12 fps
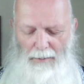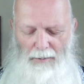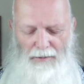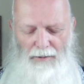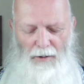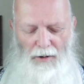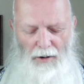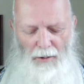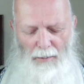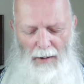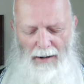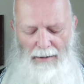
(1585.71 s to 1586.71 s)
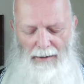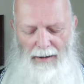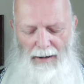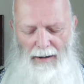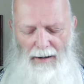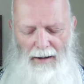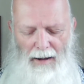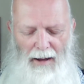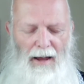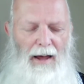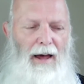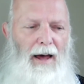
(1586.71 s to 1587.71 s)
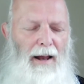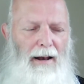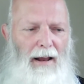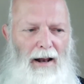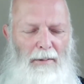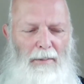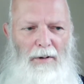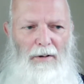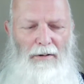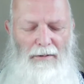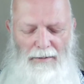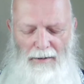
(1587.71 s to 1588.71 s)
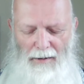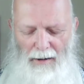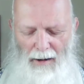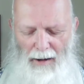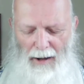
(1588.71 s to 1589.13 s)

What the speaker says: So humanity and animals